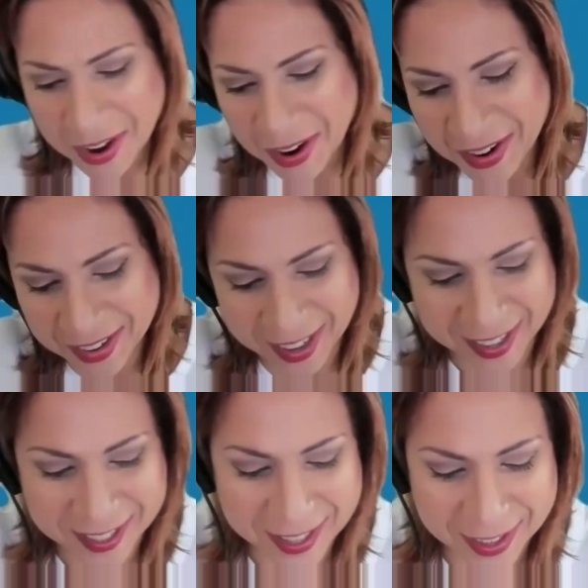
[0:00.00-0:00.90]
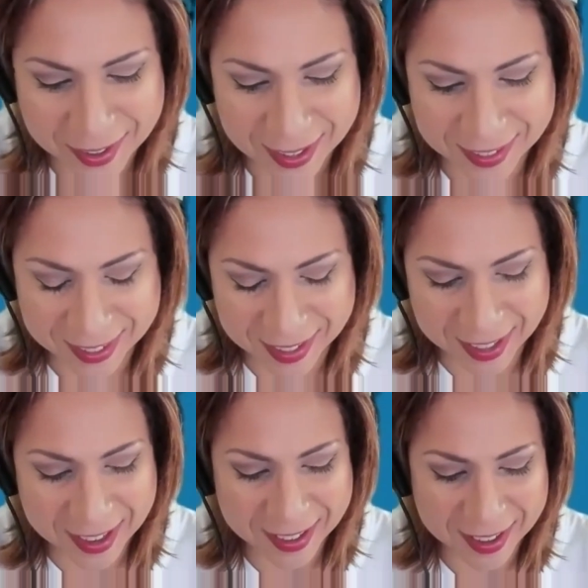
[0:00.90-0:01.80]
Okay, so
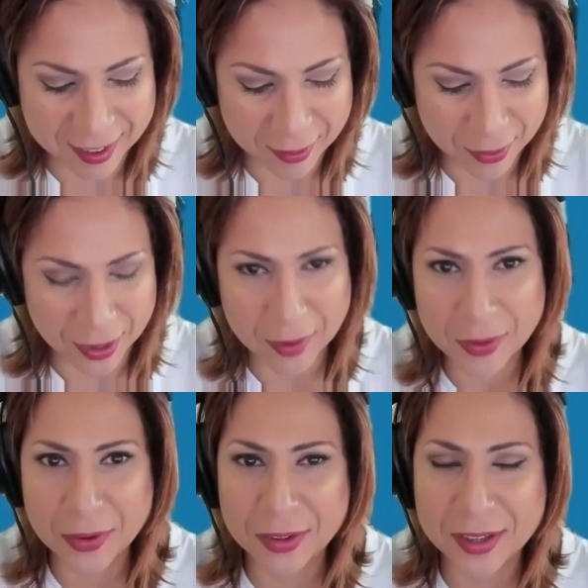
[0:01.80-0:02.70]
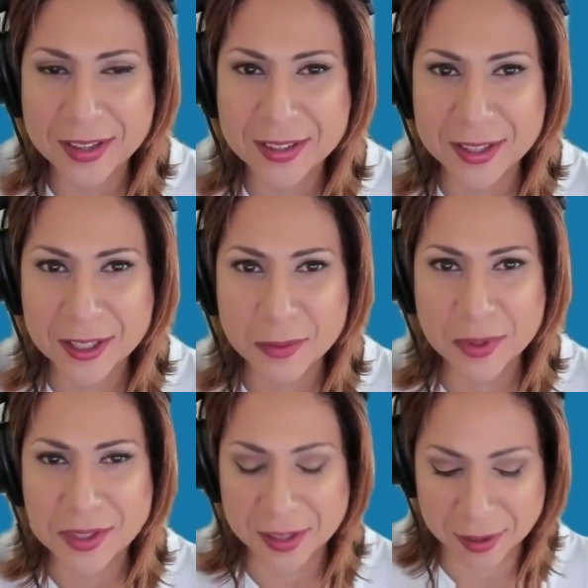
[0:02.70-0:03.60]
again, for our audience, this
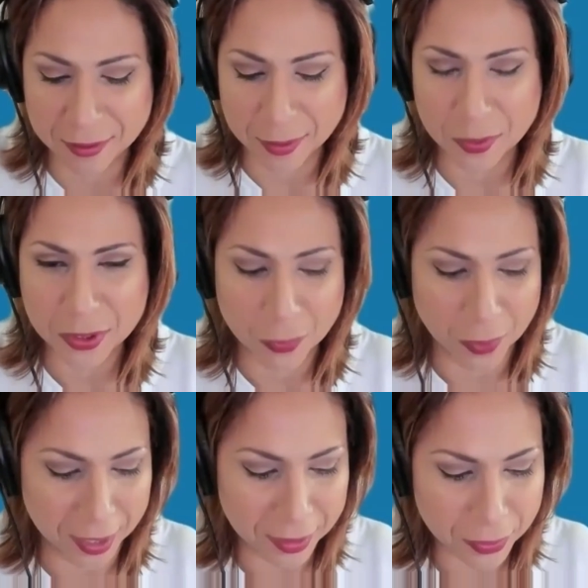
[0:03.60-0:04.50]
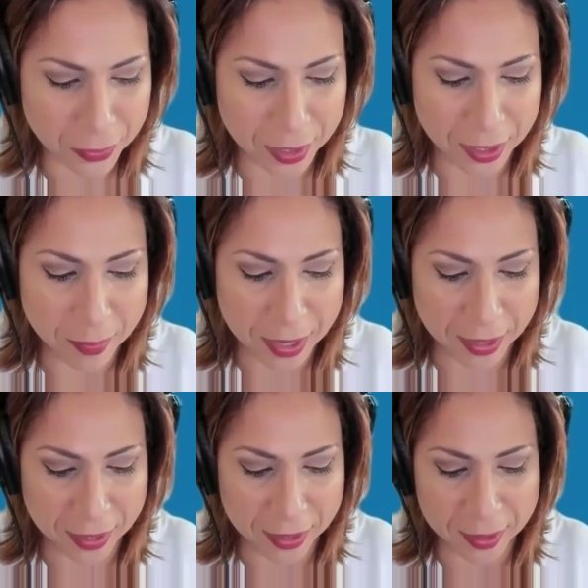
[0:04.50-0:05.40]
was the infamous wedding dream,
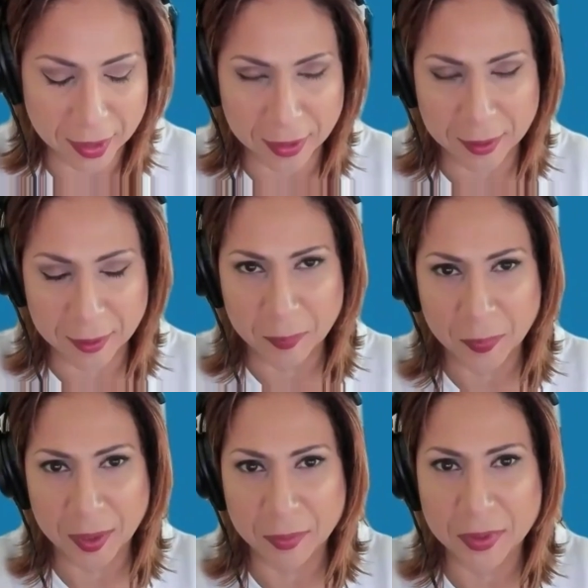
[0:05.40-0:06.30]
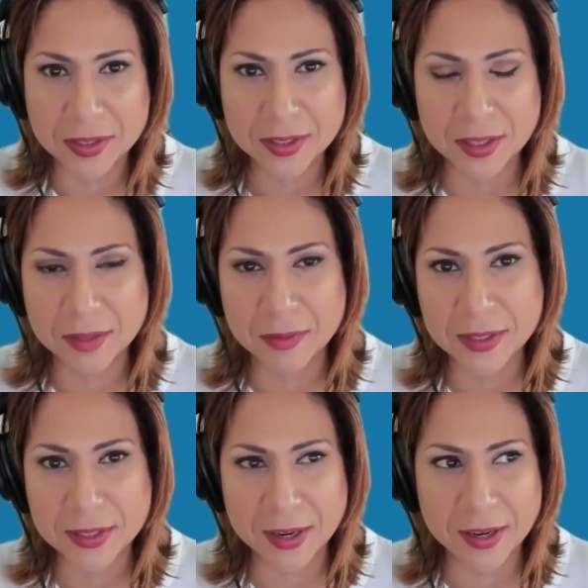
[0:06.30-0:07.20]
and I'm gonna start with
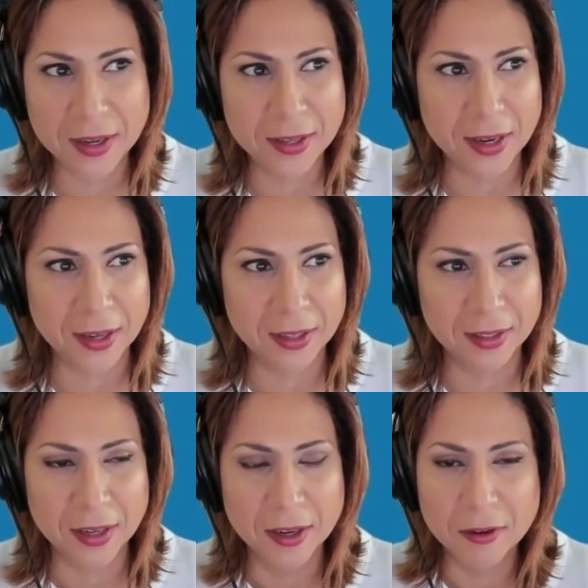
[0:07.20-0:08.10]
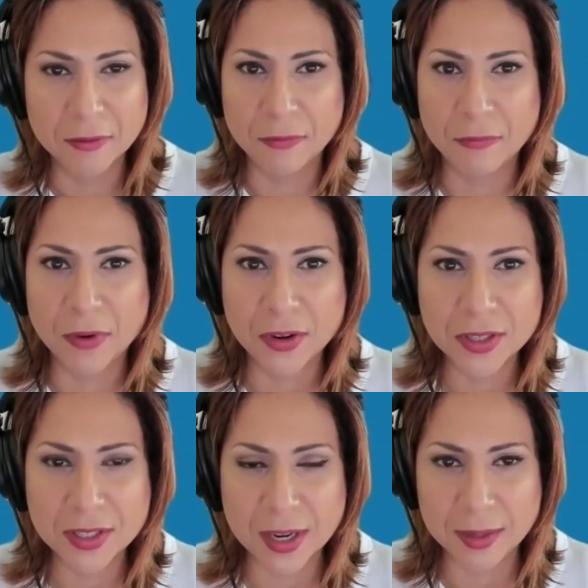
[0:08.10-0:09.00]
saying that
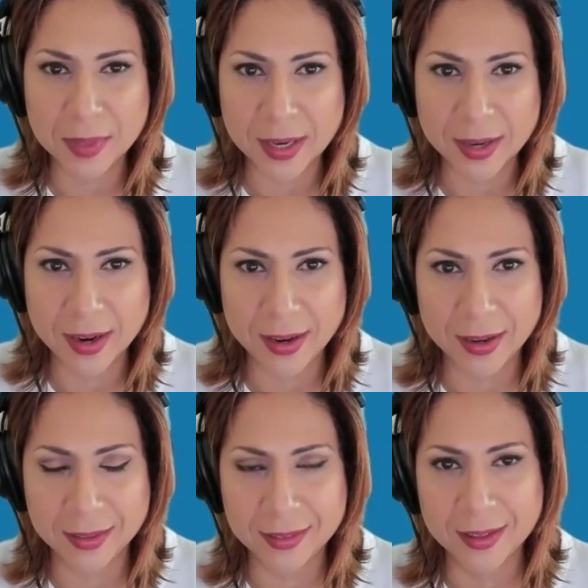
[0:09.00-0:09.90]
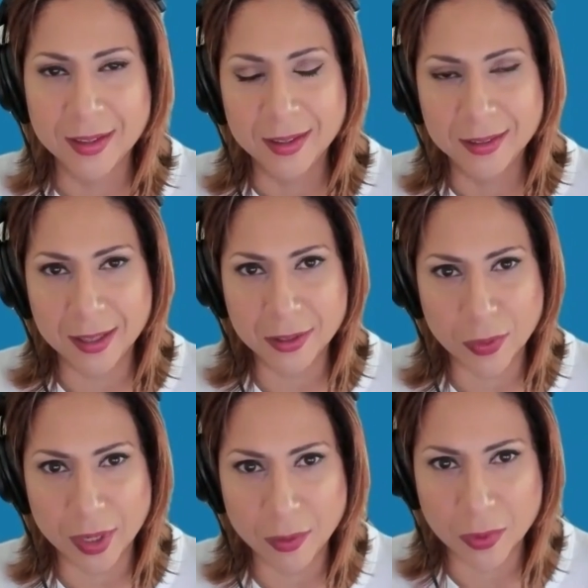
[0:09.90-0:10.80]
first time that I had that
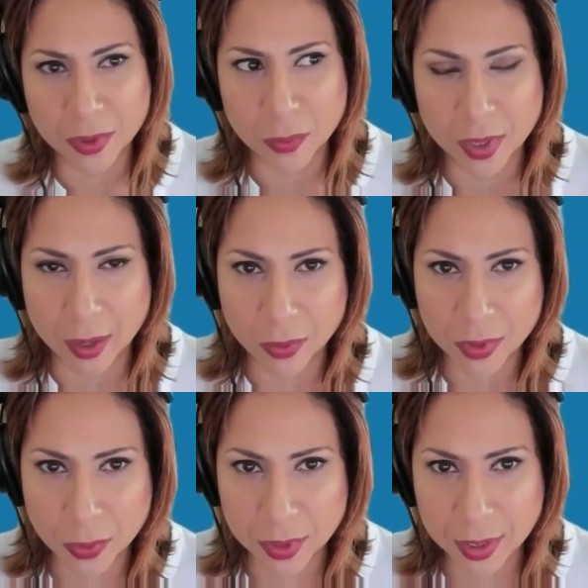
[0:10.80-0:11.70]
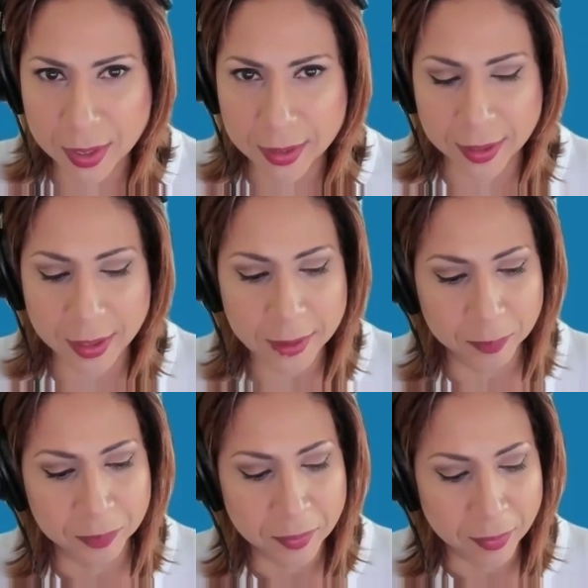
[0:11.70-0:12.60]
dream was when I was 29,
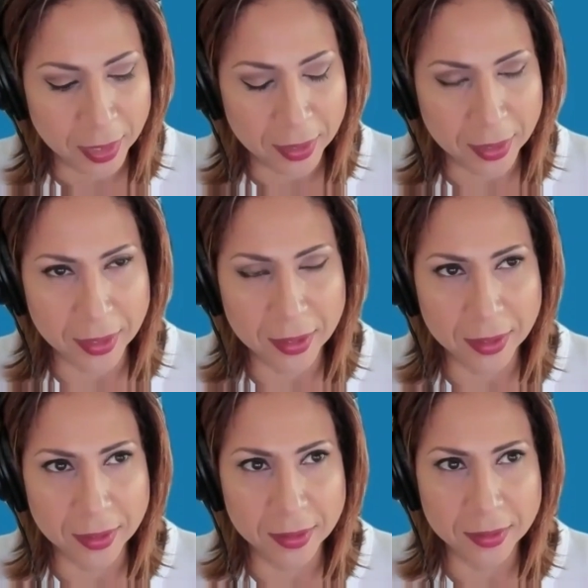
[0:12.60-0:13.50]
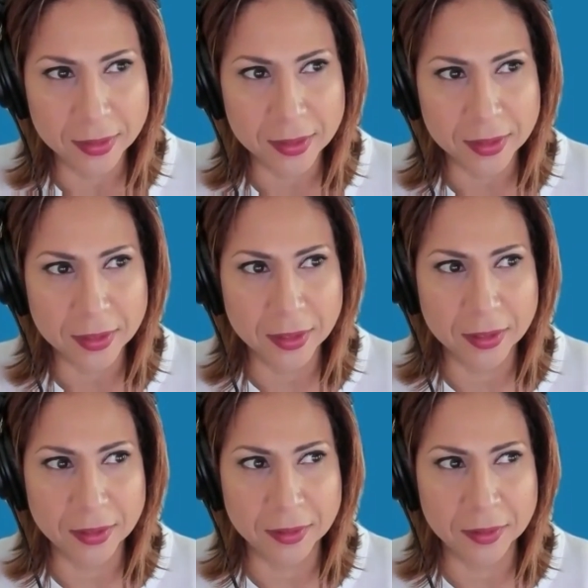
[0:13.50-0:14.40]
and
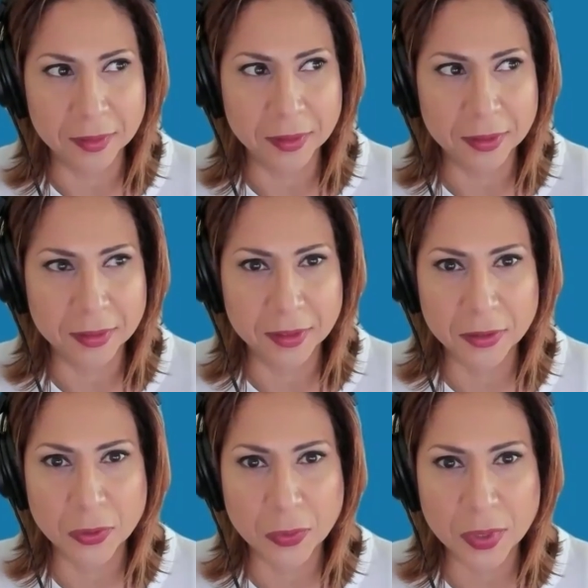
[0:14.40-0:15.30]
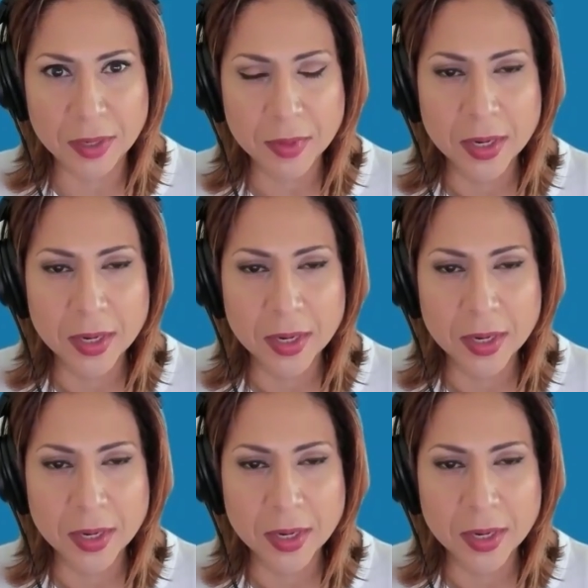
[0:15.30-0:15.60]
the dream,